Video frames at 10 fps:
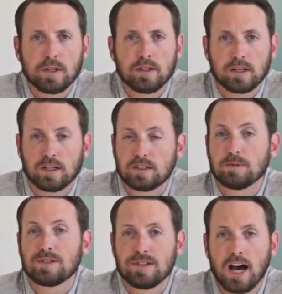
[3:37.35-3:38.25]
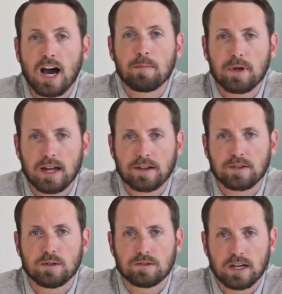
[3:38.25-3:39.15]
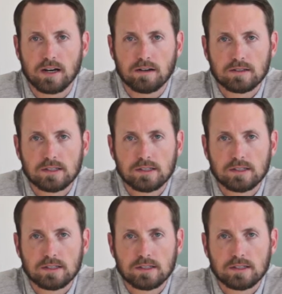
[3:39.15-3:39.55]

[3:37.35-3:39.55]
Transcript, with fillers: The customer is not paying the hotel.